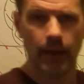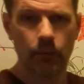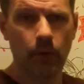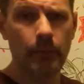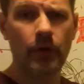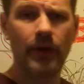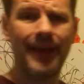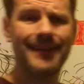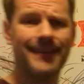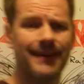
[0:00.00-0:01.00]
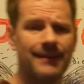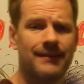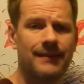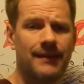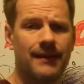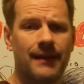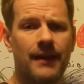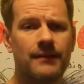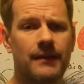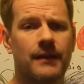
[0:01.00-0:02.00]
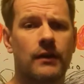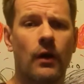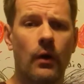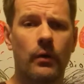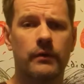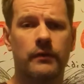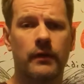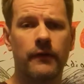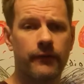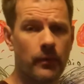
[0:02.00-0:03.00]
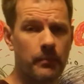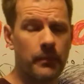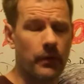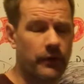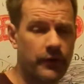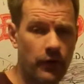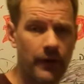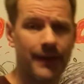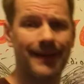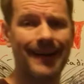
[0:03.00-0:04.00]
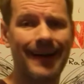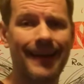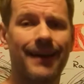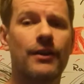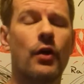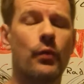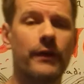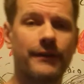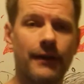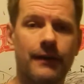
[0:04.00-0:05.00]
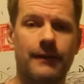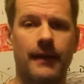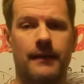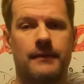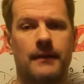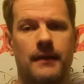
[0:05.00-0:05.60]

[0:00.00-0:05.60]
And what MER-A does is it encodes for mercuric ion reductase.